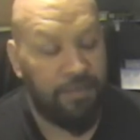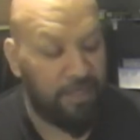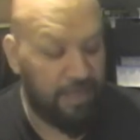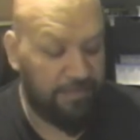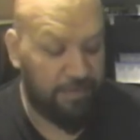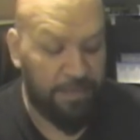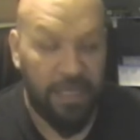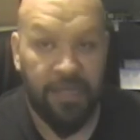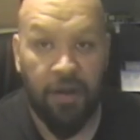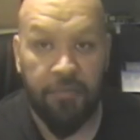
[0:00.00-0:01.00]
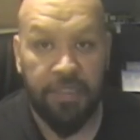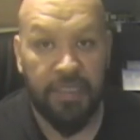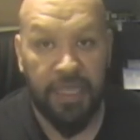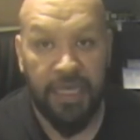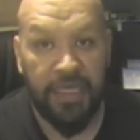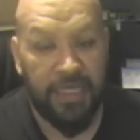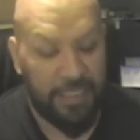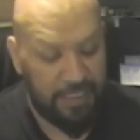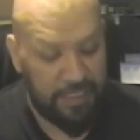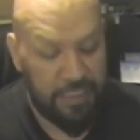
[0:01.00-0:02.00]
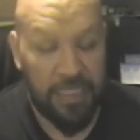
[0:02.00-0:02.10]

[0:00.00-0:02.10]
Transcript: you're going to have to pay an arm and a leg and